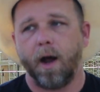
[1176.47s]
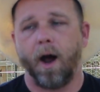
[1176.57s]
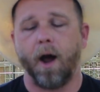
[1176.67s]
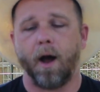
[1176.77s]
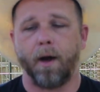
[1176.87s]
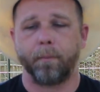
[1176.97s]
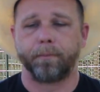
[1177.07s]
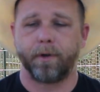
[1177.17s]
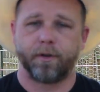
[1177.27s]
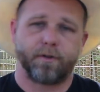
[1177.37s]

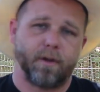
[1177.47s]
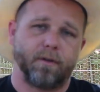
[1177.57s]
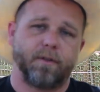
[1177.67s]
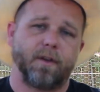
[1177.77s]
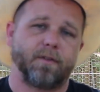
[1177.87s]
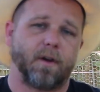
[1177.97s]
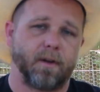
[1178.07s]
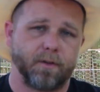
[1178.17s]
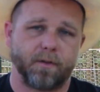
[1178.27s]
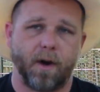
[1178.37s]
They're still
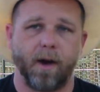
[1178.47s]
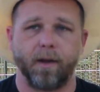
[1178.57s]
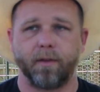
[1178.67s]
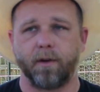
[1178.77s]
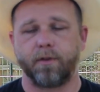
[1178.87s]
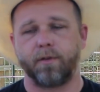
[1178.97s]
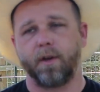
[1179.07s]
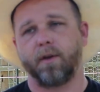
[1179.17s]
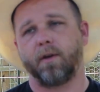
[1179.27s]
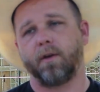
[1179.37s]
Saisons, right? They're
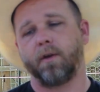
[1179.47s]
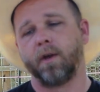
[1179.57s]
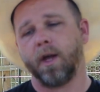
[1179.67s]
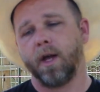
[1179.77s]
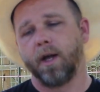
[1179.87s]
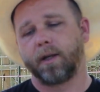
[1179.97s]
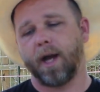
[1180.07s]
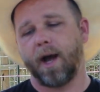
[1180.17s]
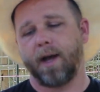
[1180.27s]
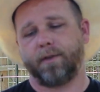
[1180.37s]
still
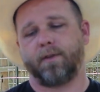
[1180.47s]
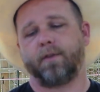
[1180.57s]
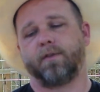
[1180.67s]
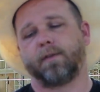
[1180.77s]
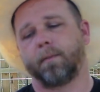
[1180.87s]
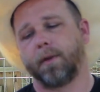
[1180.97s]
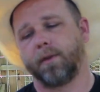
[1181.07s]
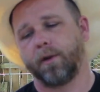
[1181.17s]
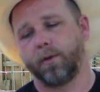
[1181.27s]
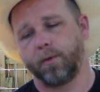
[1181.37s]
got some of
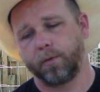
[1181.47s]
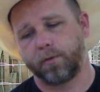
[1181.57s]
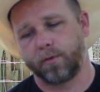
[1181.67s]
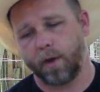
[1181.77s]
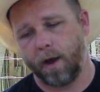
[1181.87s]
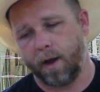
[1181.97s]
those